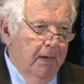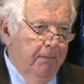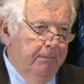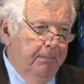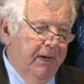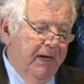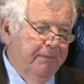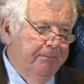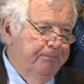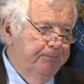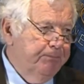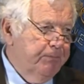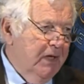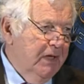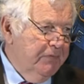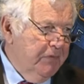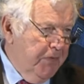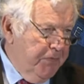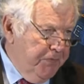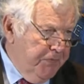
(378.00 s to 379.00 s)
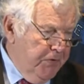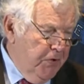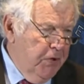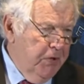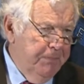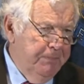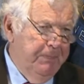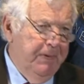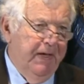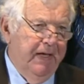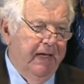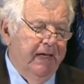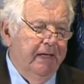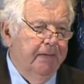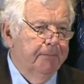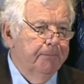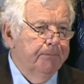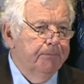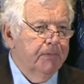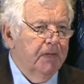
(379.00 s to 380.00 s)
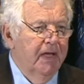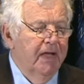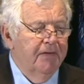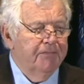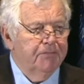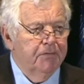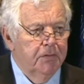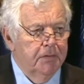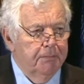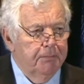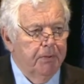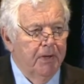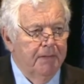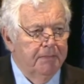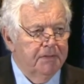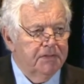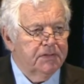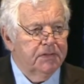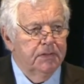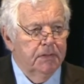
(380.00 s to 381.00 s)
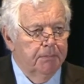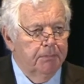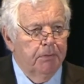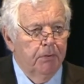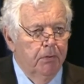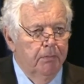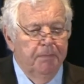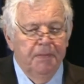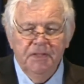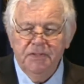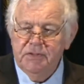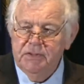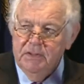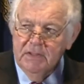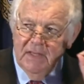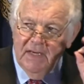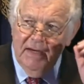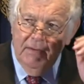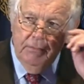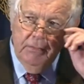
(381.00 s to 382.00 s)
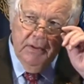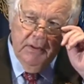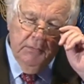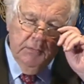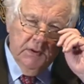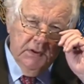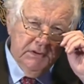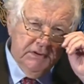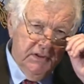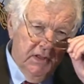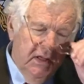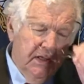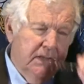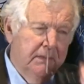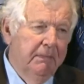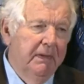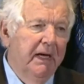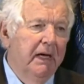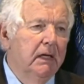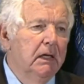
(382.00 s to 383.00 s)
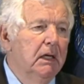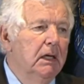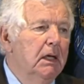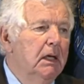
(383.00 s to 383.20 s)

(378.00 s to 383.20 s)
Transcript: But the third P, after the premise and the prohibition, that I really want to talk about